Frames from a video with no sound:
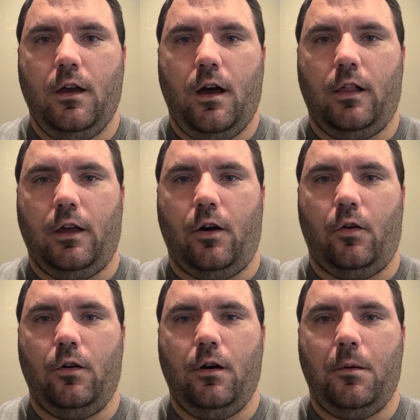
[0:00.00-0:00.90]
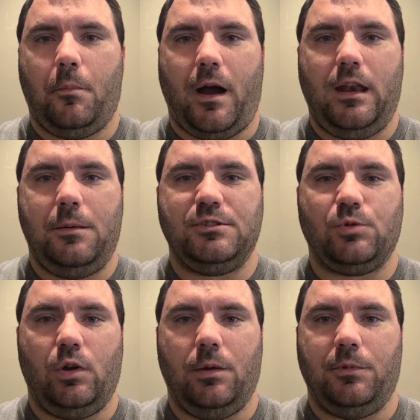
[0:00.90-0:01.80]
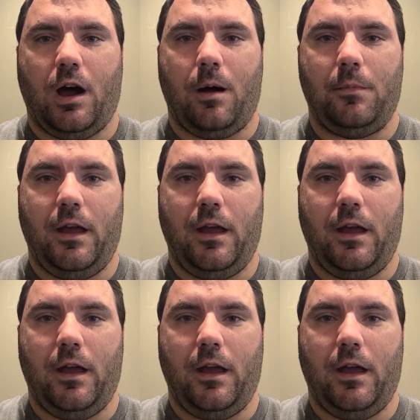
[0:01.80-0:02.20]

Hello, my name is William Dom,